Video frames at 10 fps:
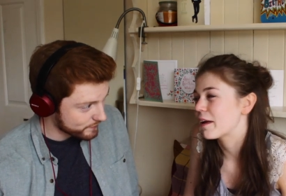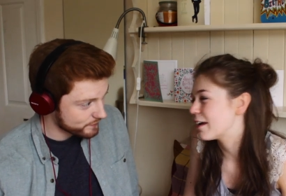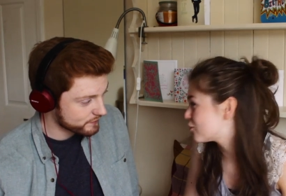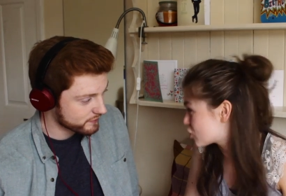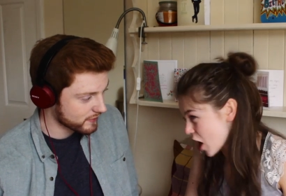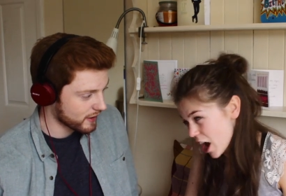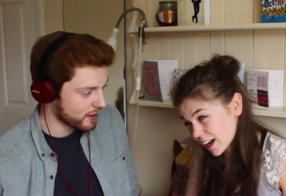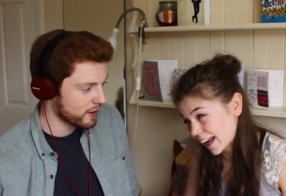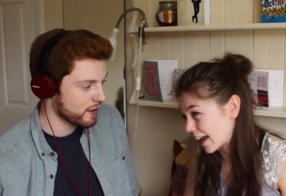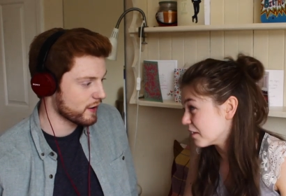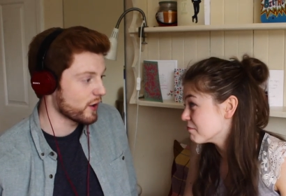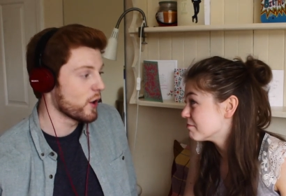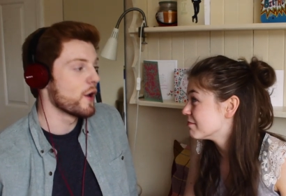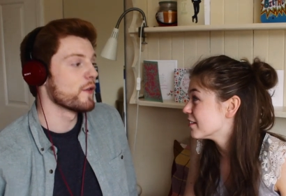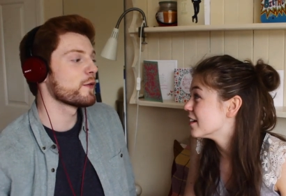Speaker 1: Beef jerky.
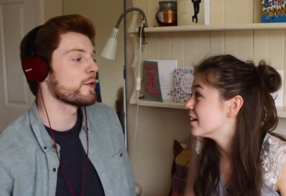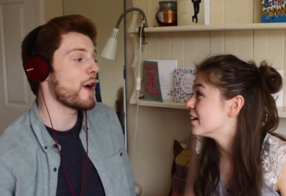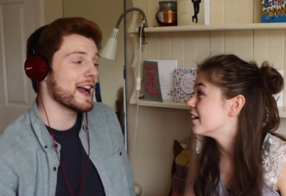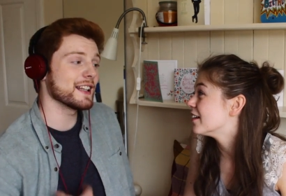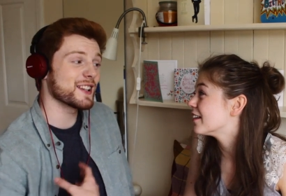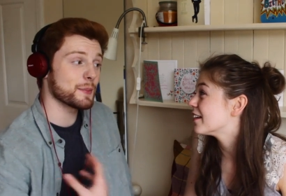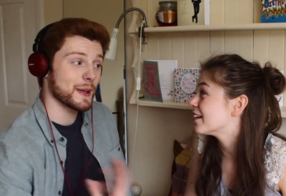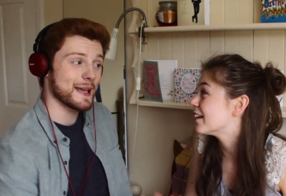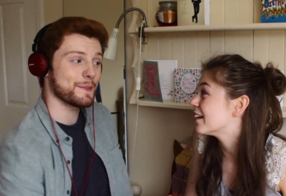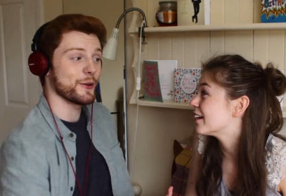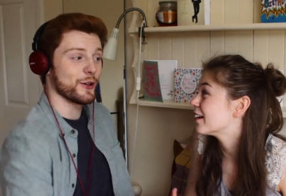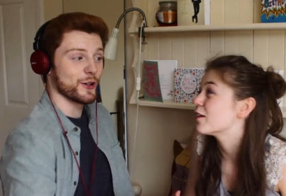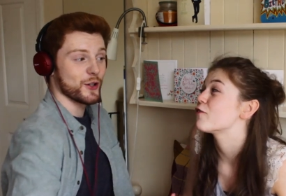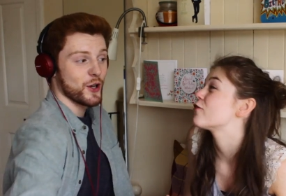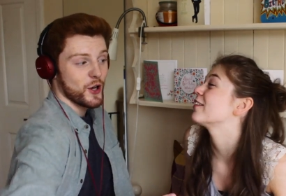
Speaker 2: Find the people.